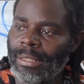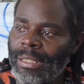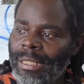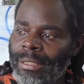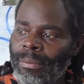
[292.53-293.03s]

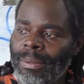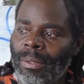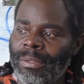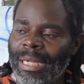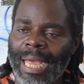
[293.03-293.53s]
days
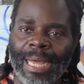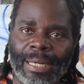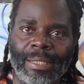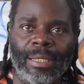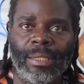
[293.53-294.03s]
without
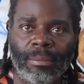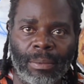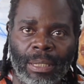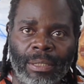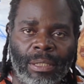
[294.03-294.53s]
anything,
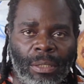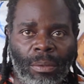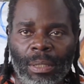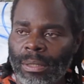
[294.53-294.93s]
but I still work.